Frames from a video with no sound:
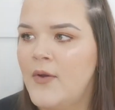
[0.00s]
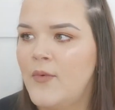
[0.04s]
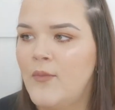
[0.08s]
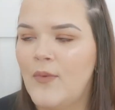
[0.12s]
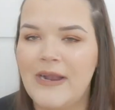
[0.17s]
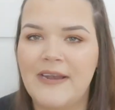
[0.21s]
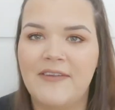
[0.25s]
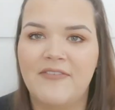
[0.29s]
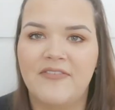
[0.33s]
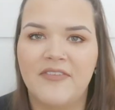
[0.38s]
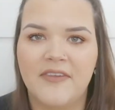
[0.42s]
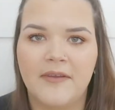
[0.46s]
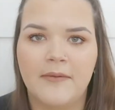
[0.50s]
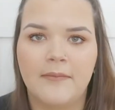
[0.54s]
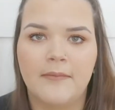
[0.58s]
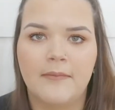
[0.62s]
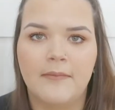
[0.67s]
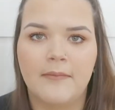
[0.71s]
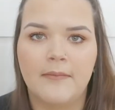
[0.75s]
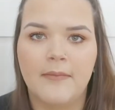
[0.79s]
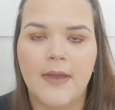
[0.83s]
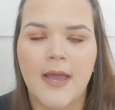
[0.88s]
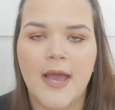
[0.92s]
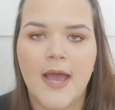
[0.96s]
One of
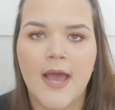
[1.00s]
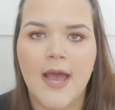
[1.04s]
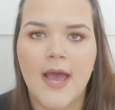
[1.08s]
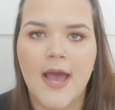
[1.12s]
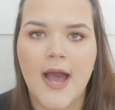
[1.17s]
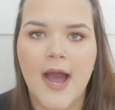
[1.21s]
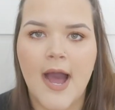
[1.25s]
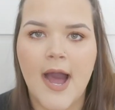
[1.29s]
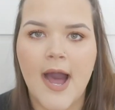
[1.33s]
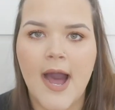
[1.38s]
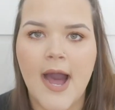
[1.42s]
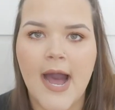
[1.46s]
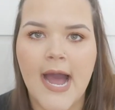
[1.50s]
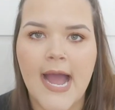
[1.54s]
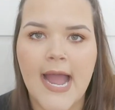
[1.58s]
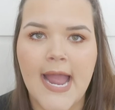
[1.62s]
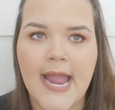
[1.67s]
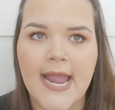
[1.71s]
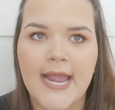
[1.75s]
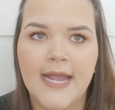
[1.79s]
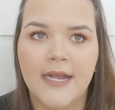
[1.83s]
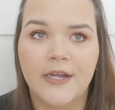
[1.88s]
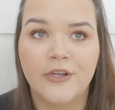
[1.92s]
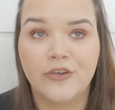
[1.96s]
them
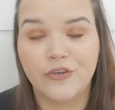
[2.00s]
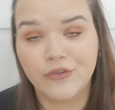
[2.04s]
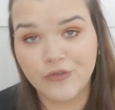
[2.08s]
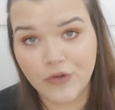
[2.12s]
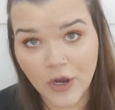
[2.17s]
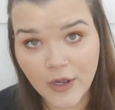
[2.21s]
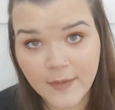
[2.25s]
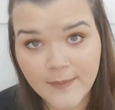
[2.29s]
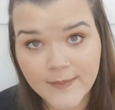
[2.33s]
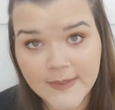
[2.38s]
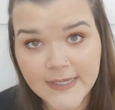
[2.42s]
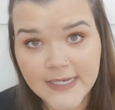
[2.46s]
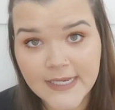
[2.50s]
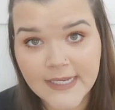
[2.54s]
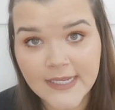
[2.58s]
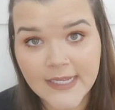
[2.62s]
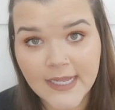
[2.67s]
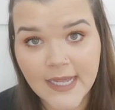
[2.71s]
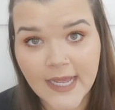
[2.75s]
I dropped,